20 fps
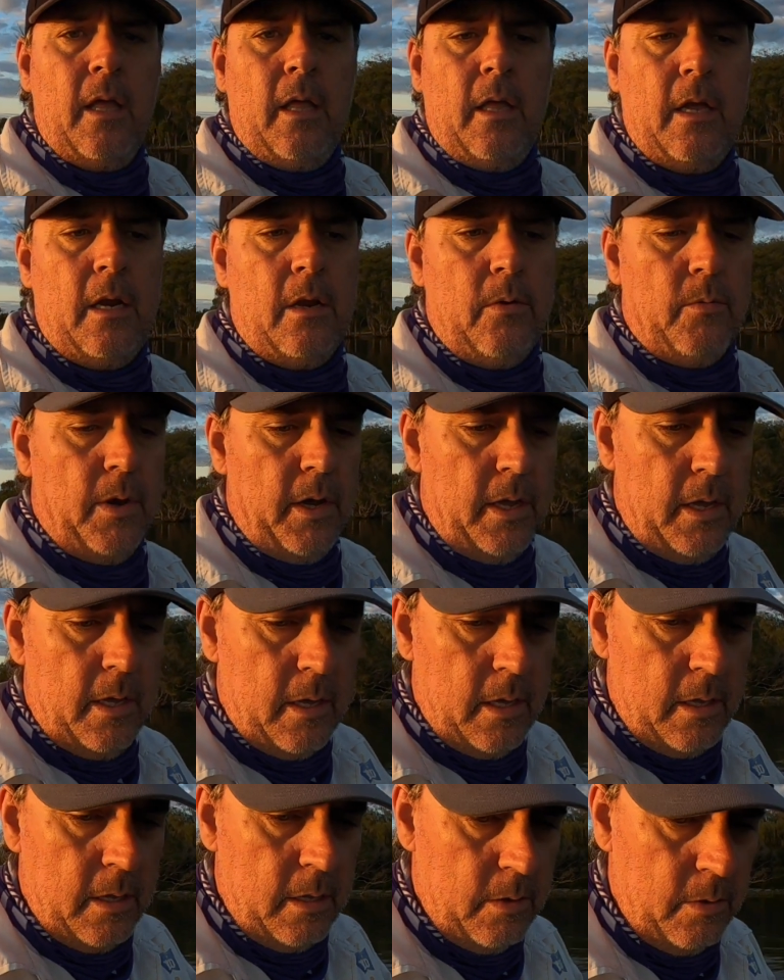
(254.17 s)
Anyway,
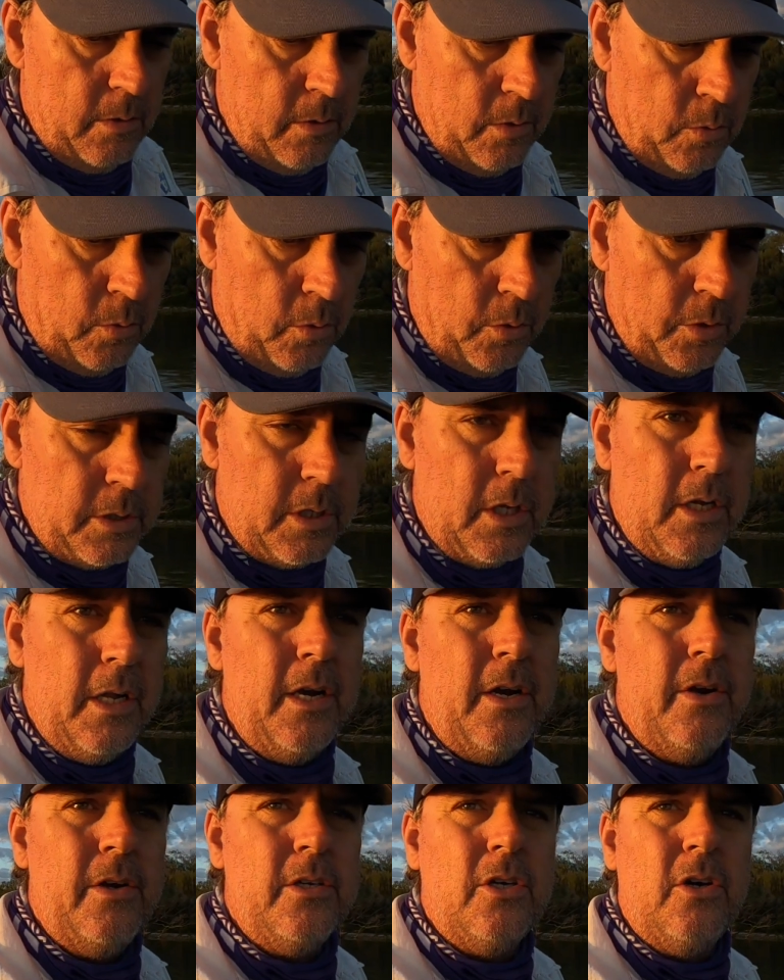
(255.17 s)
the water's
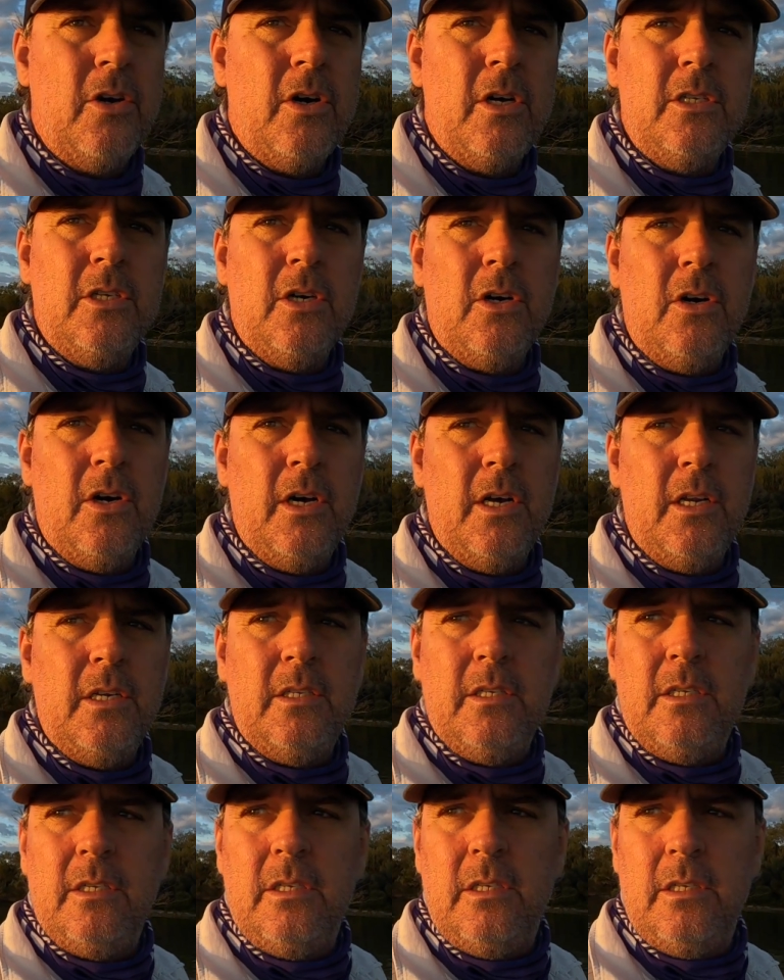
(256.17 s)
clear, it's high tide,
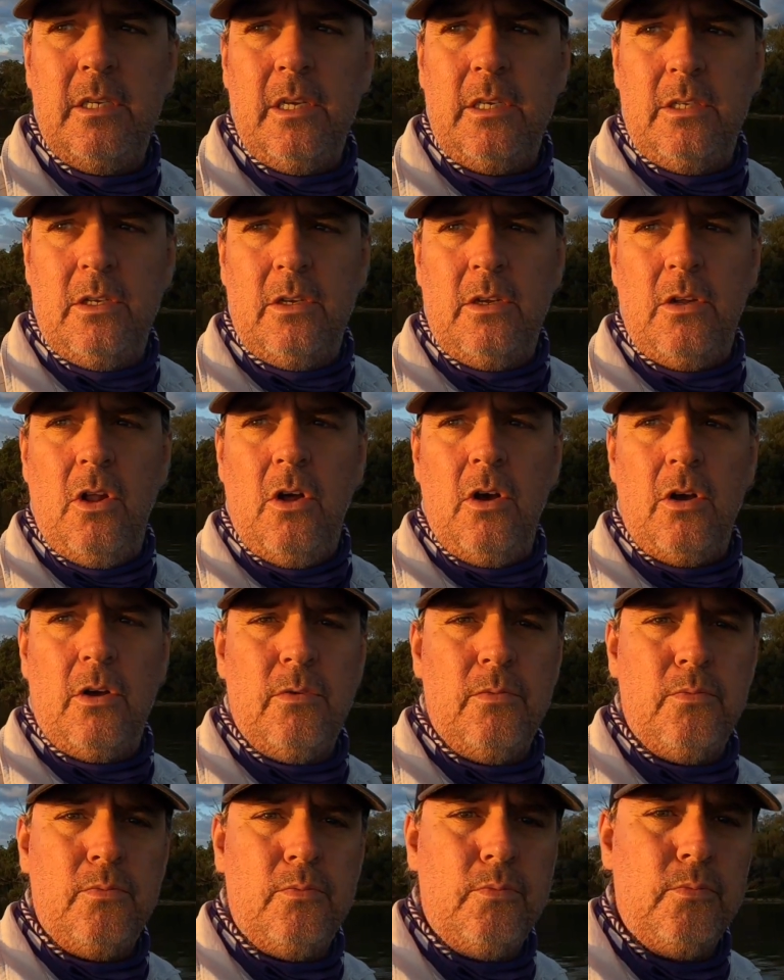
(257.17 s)
6 o'clock.